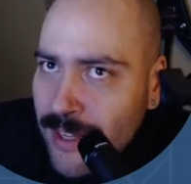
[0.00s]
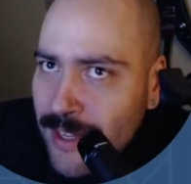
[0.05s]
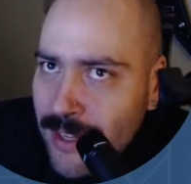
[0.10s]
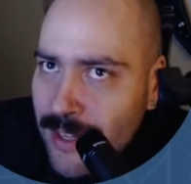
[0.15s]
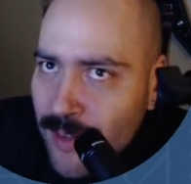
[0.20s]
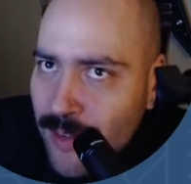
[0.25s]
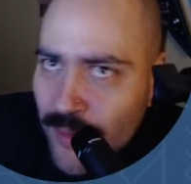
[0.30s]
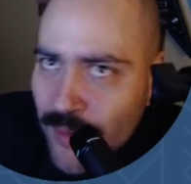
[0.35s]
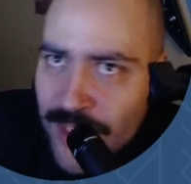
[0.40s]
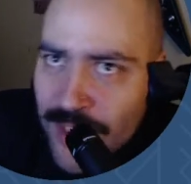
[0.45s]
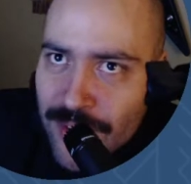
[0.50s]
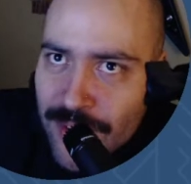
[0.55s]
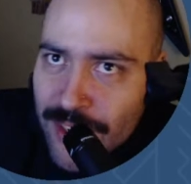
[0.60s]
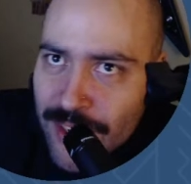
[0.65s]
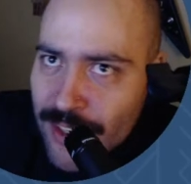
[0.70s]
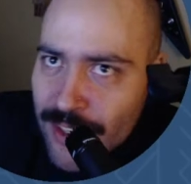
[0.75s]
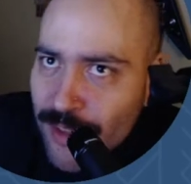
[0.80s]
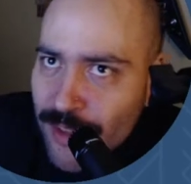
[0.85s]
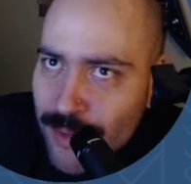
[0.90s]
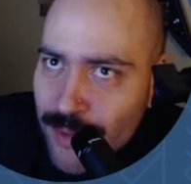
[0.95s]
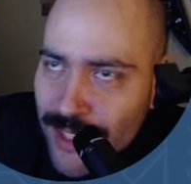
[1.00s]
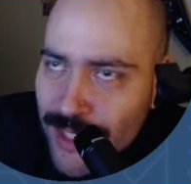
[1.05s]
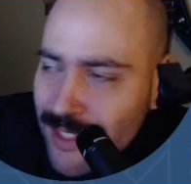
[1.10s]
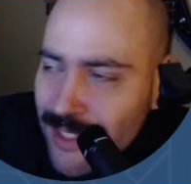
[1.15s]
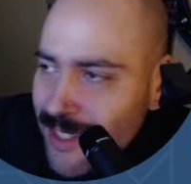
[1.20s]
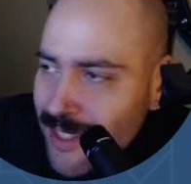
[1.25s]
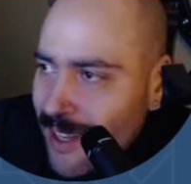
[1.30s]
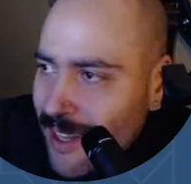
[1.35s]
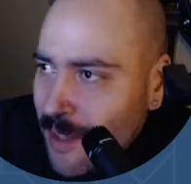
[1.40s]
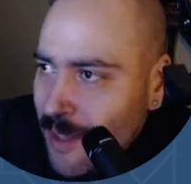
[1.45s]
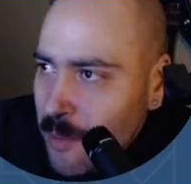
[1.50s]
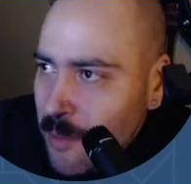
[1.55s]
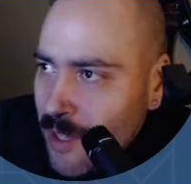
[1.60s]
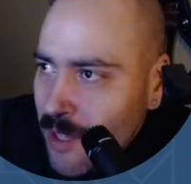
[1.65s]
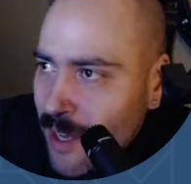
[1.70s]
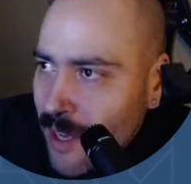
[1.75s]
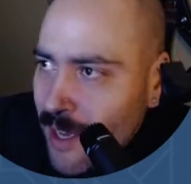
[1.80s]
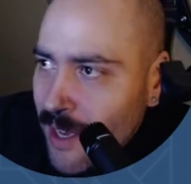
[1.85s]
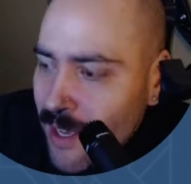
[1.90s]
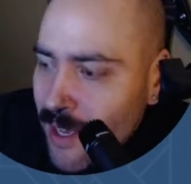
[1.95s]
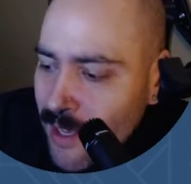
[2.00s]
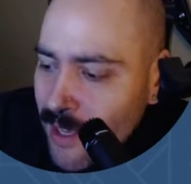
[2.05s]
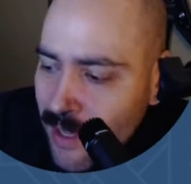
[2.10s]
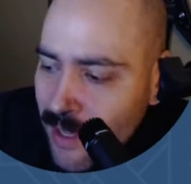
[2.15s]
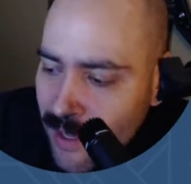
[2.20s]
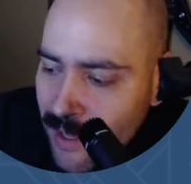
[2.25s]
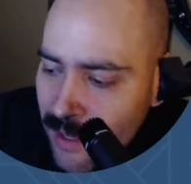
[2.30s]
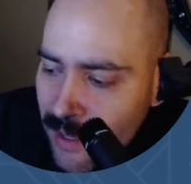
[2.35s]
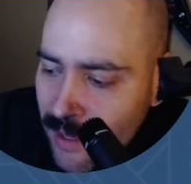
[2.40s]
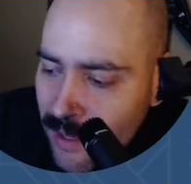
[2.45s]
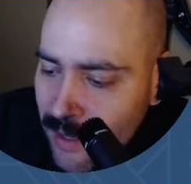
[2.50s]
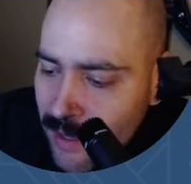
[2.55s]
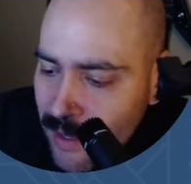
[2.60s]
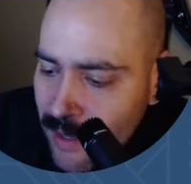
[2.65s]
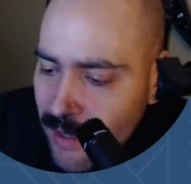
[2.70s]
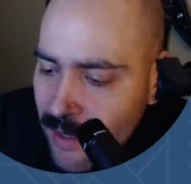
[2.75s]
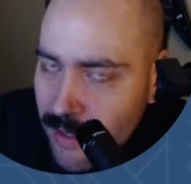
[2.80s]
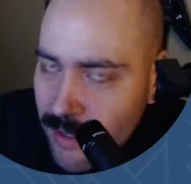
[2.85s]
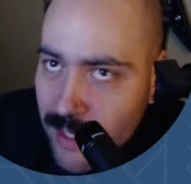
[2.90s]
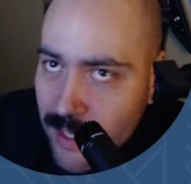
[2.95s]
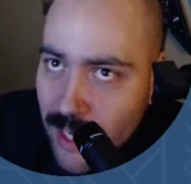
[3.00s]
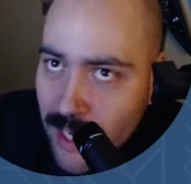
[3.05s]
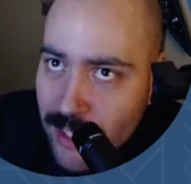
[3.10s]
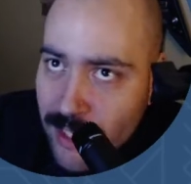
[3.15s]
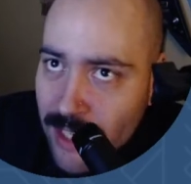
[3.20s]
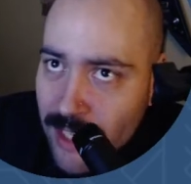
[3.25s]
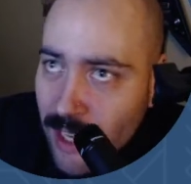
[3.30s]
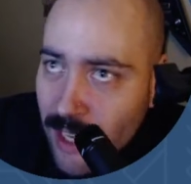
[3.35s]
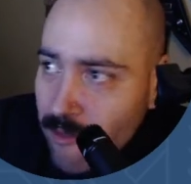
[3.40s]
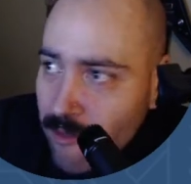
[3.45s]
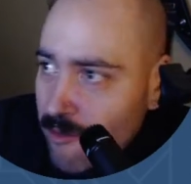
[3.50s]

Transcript: We're doing kubectl apply -f,